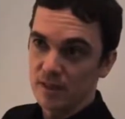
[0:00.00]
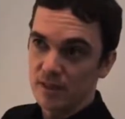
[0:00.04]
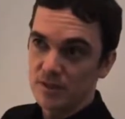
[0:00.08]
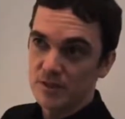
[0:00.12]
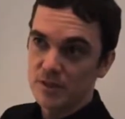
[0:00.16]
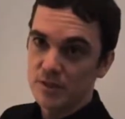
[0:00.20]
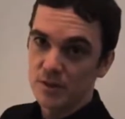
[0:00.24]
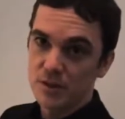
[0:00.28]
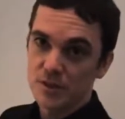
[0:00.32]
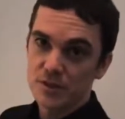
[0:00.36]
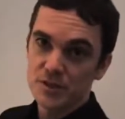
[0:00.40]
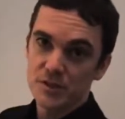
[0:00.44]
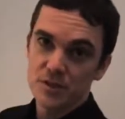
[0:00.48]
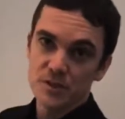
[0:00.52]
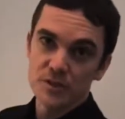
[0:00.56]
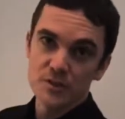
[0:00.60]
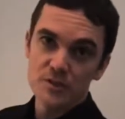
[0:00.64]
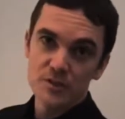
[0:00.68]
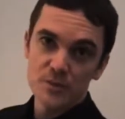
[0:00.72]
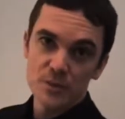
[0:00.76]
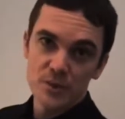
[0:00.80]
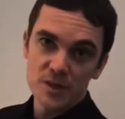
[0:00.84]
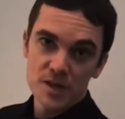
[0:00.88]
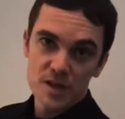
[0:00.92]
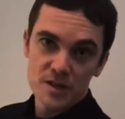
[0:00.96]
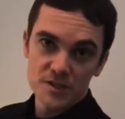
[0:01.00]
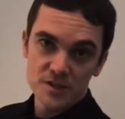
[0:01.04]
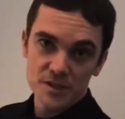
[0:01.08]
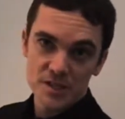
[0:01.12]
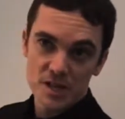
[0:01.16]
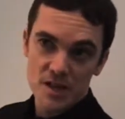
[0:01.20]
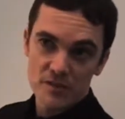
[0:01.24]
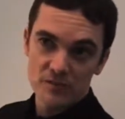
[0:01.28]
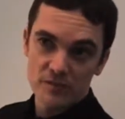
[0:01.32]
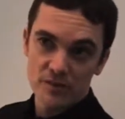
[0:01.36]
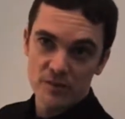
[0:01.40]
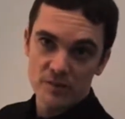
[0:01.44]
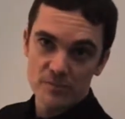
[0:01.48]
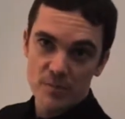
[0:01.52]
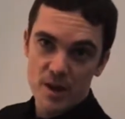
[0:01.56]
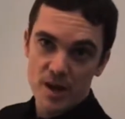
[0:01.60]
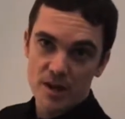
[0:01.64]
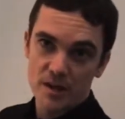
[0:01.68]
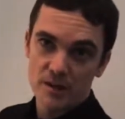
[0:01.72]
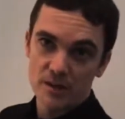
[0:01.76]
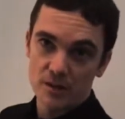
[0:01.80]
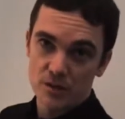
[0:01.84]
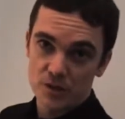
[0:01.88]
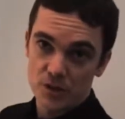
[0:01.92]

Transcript: So I started using Windows 7 back in